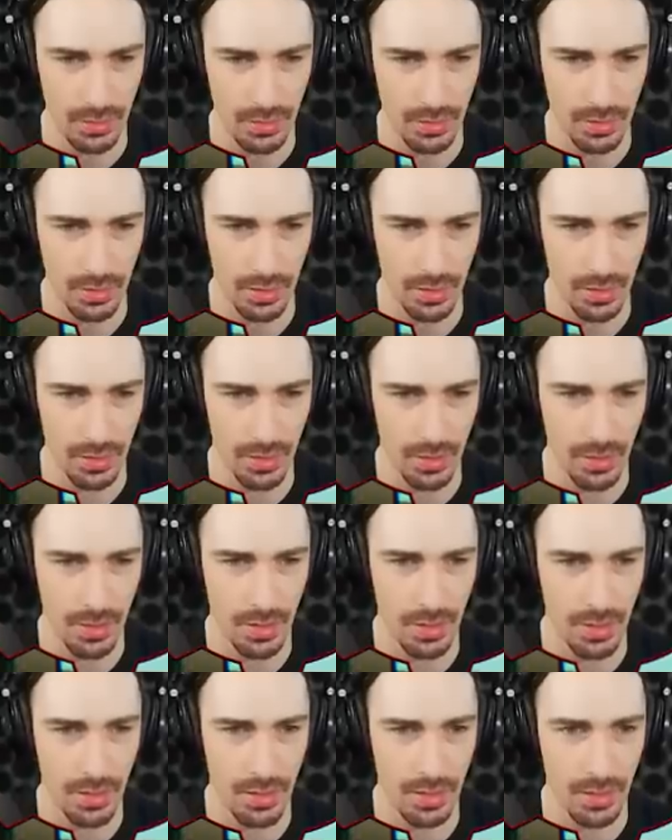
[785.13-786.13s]

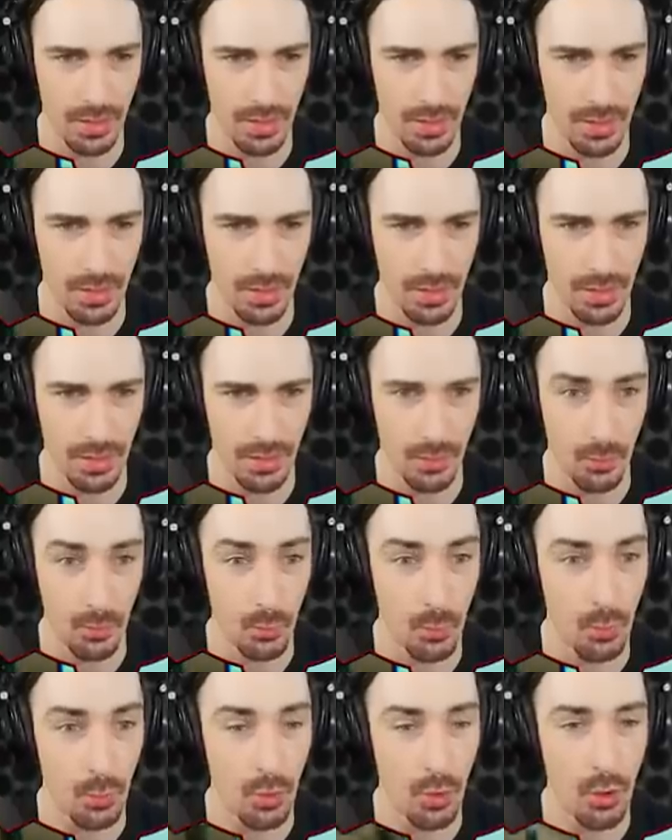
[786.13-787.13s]
Oh,
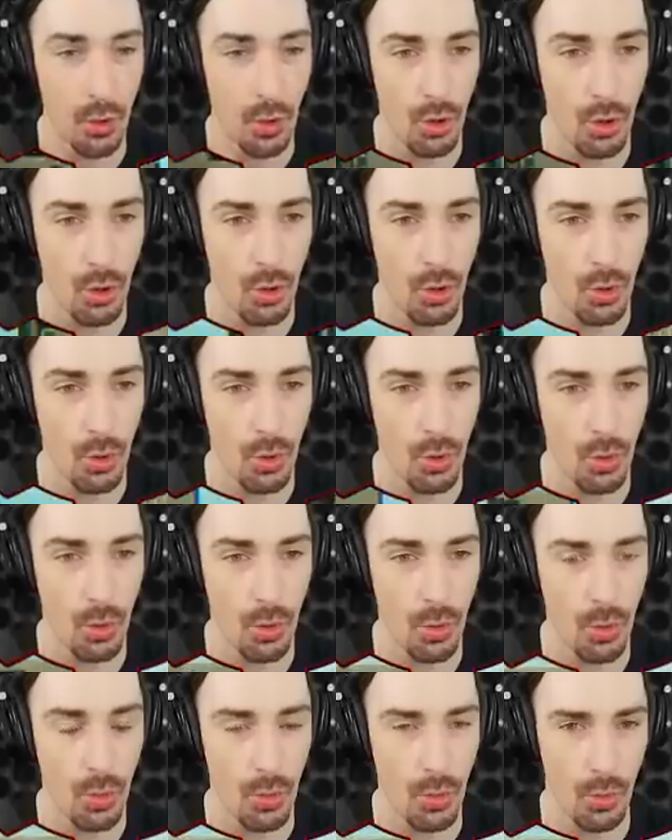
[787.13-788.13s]

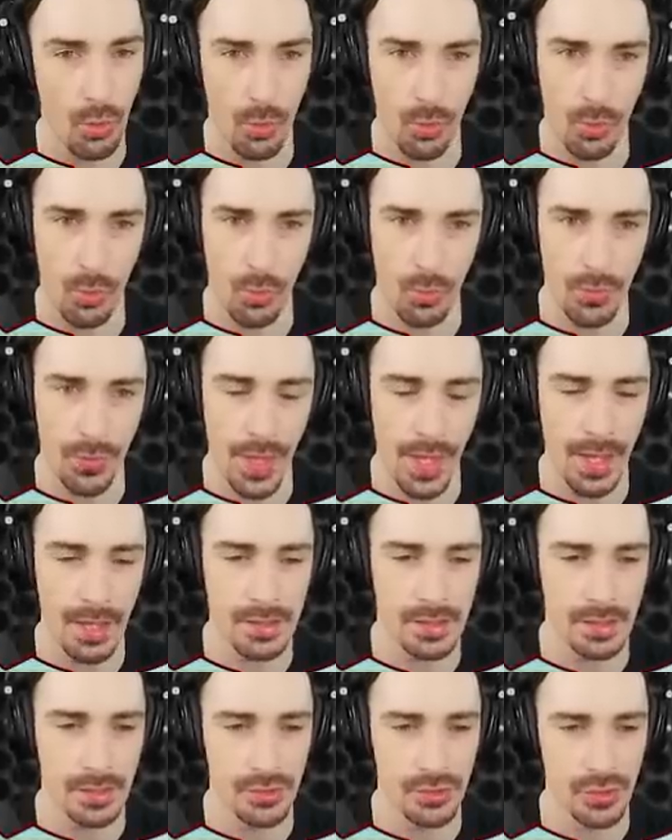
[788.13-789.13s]
whoa,
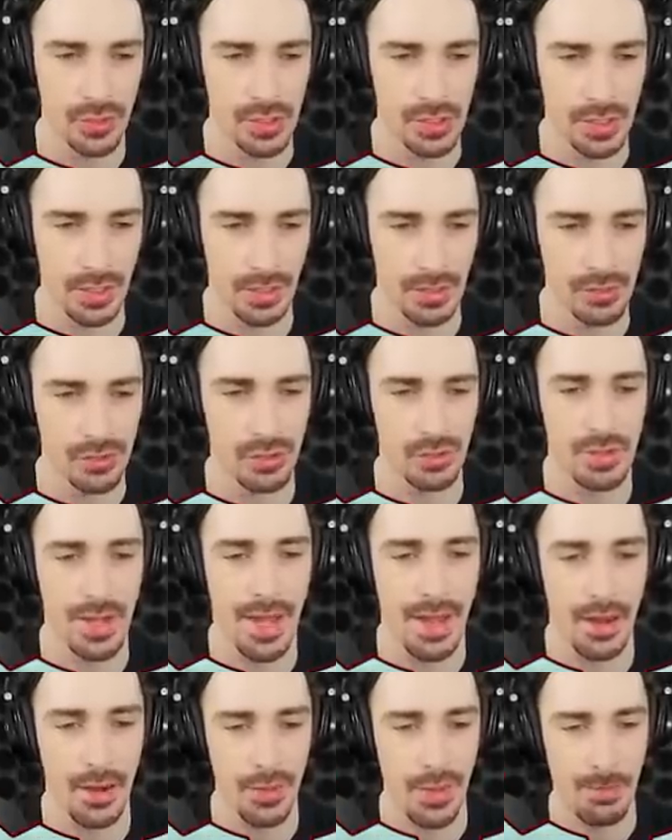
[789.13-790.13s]
that's interesting. So
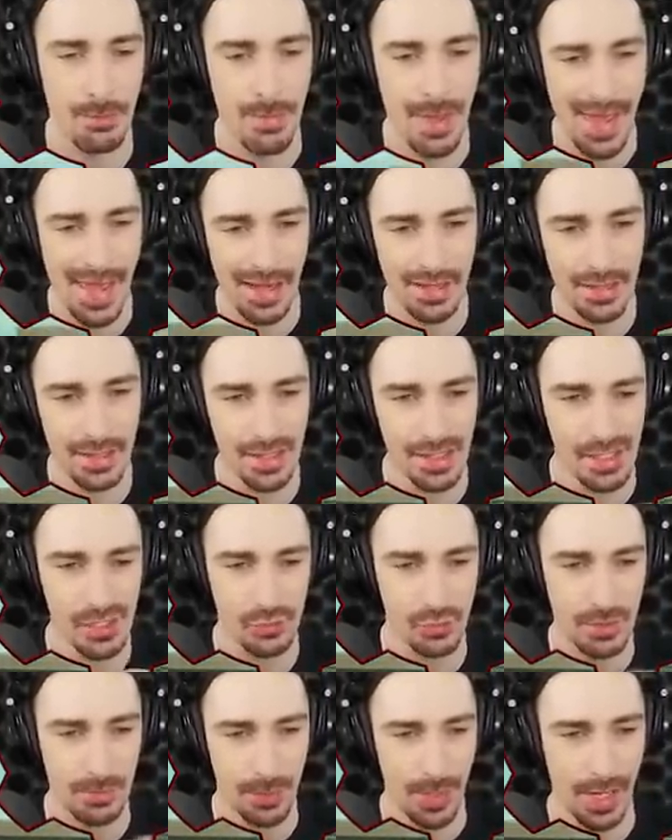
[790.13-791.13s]
now the magnet is
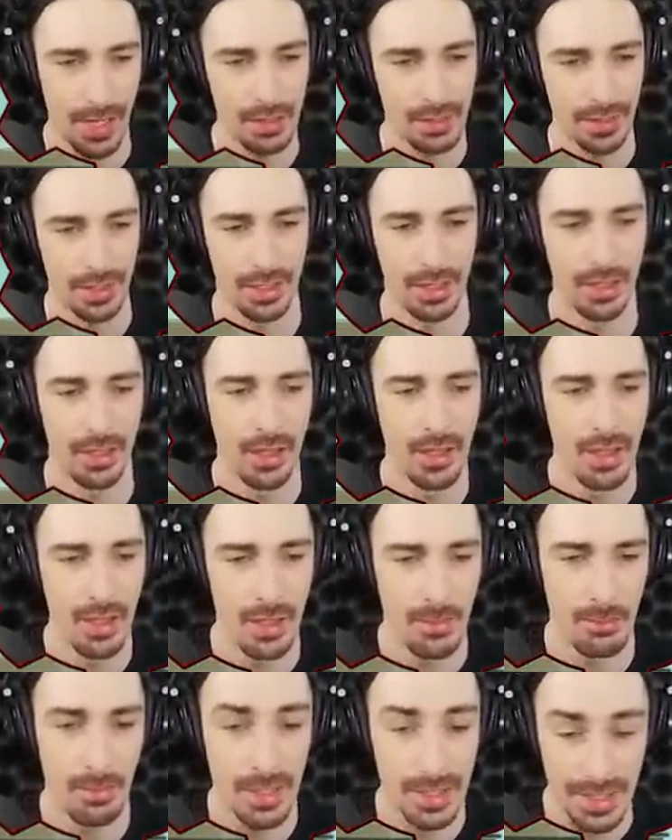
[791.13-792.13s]
repelling
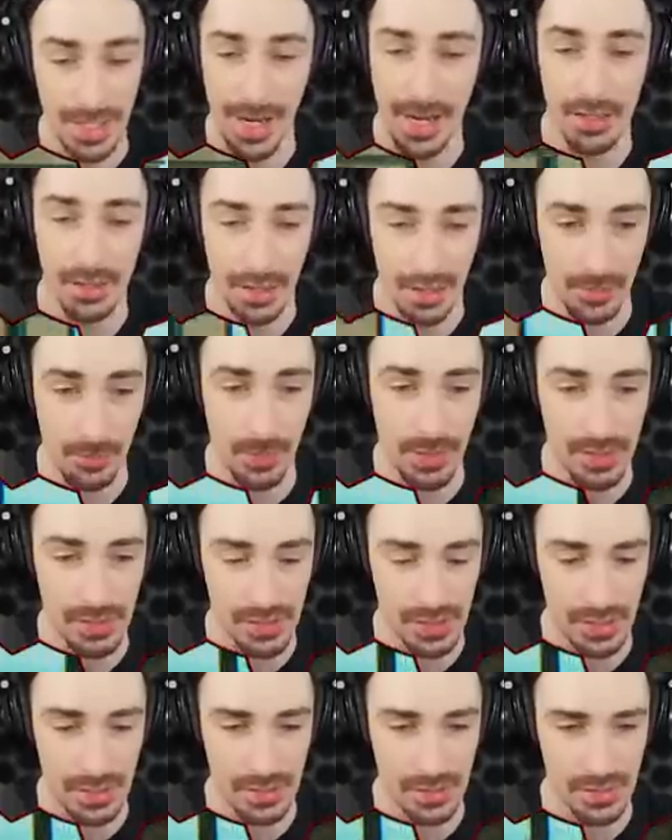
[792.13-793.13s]
metallic
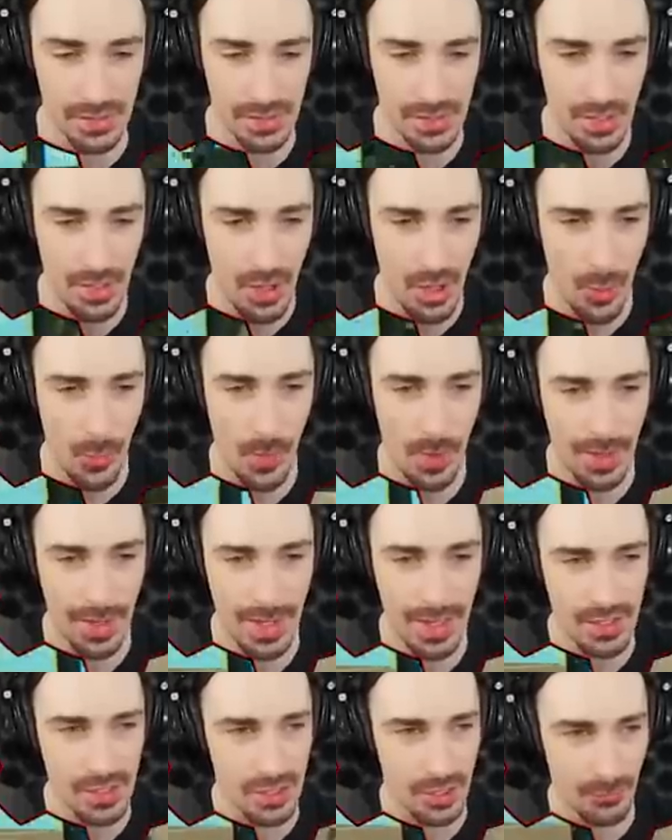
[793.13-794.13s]
pieces,
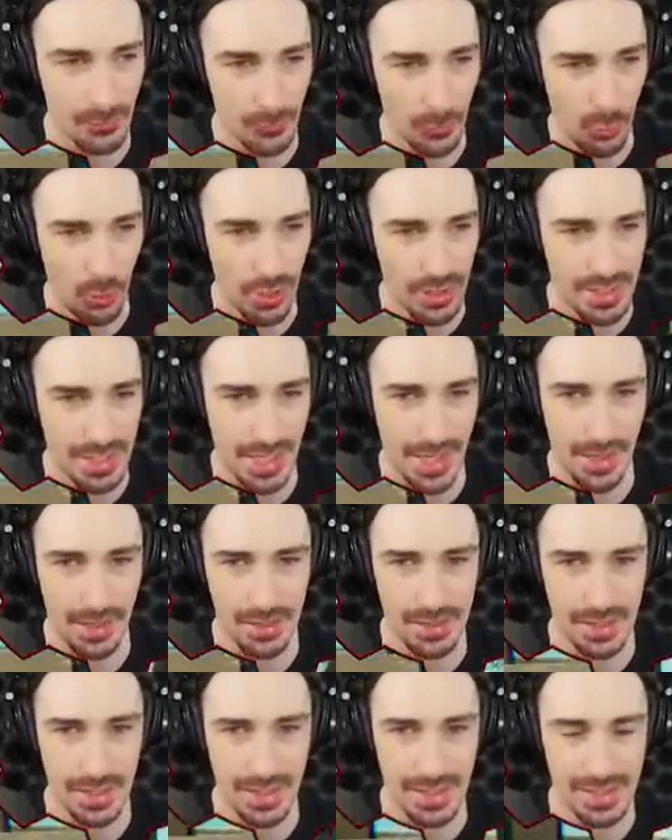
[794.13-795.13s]
whereas the
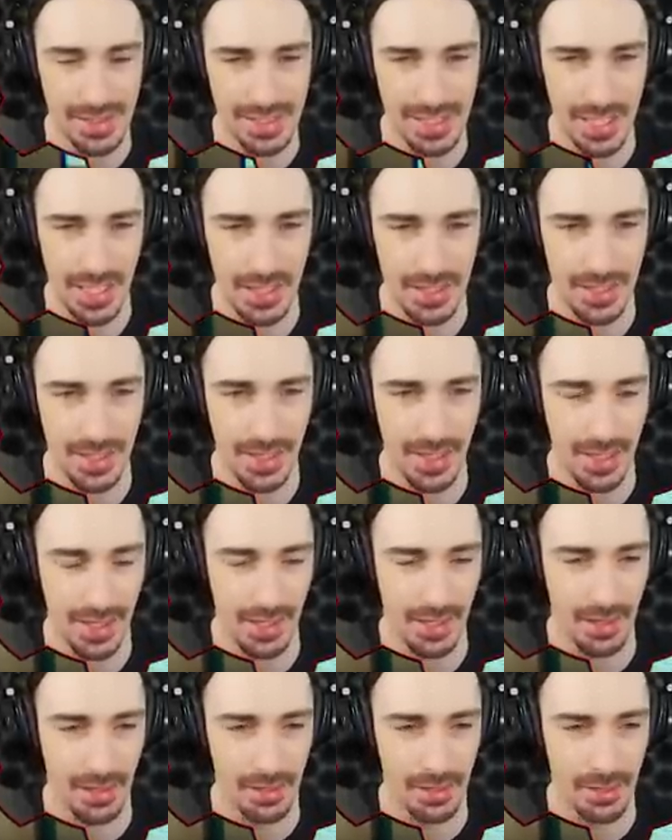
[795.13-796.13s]
vortex is taking
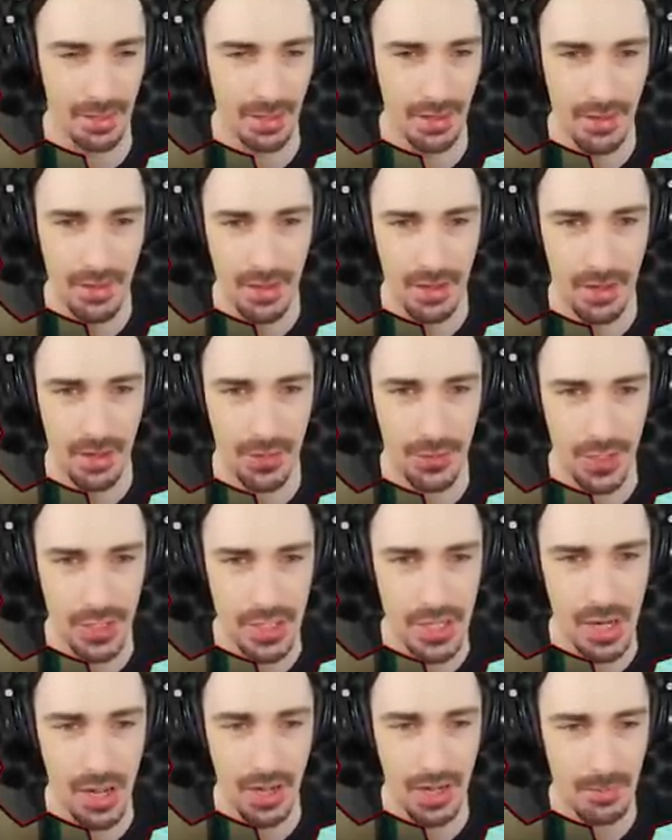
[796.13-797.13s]
in the
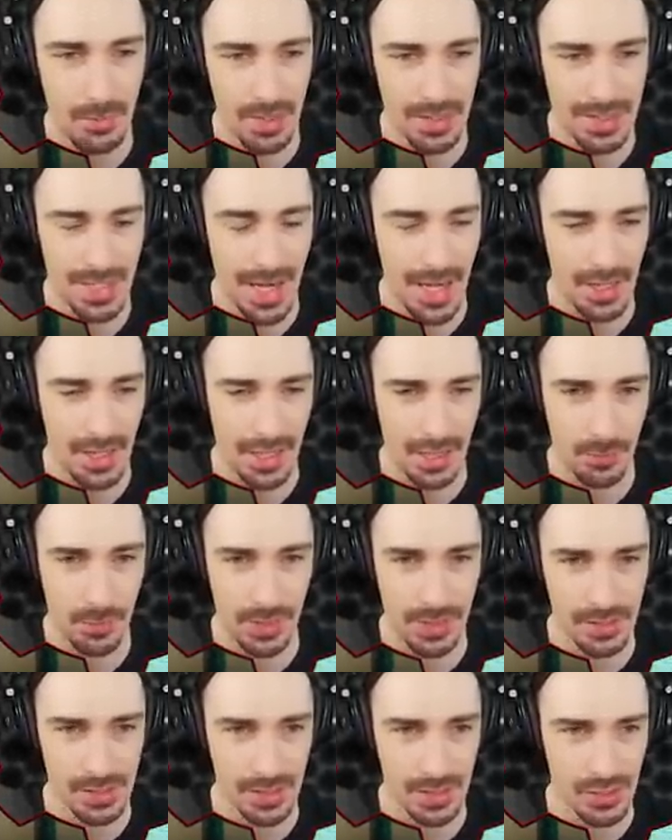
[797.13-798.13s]
non-metallic
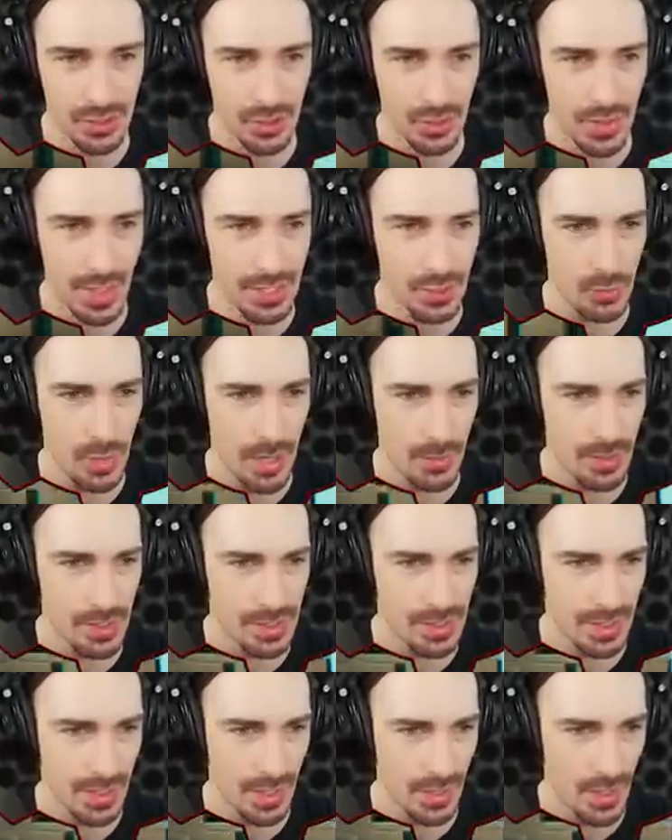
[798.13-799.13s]
pieces. So that's why we're
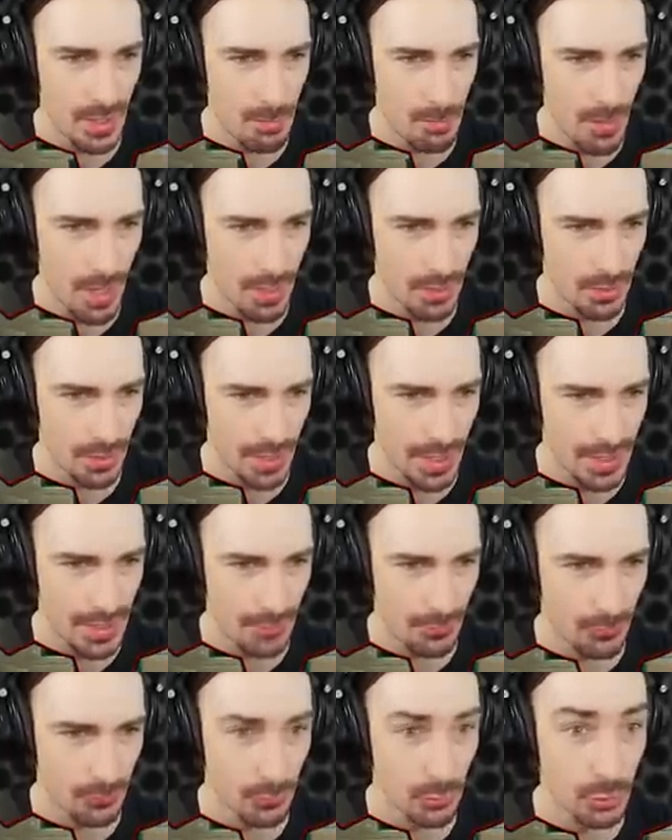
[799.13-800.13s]
seeing the metal kind
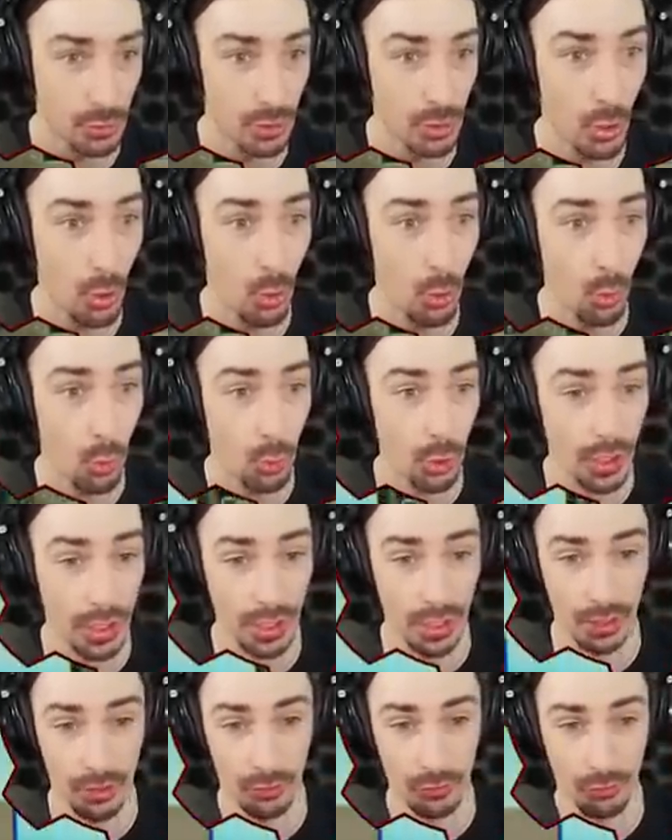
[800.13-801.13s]
of
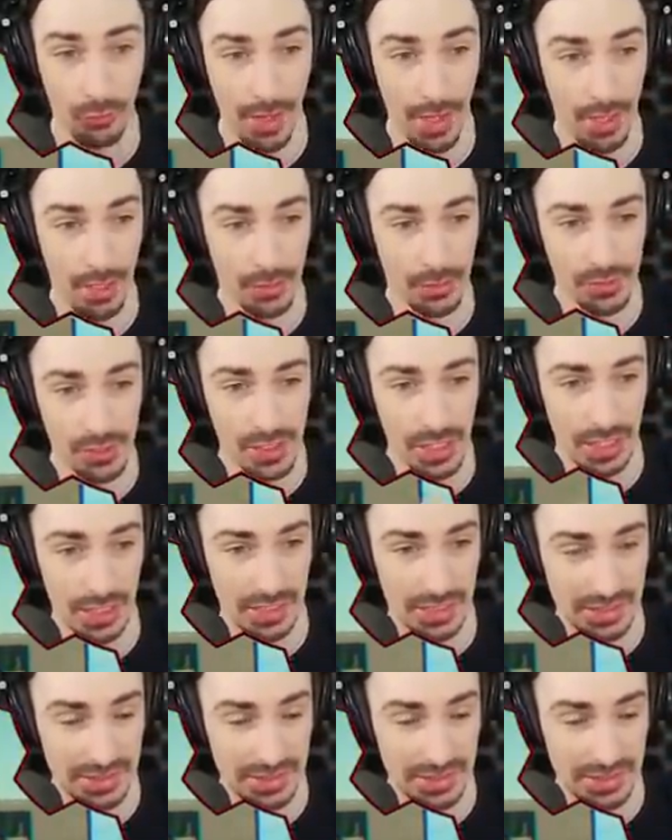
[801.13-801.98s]
floating around.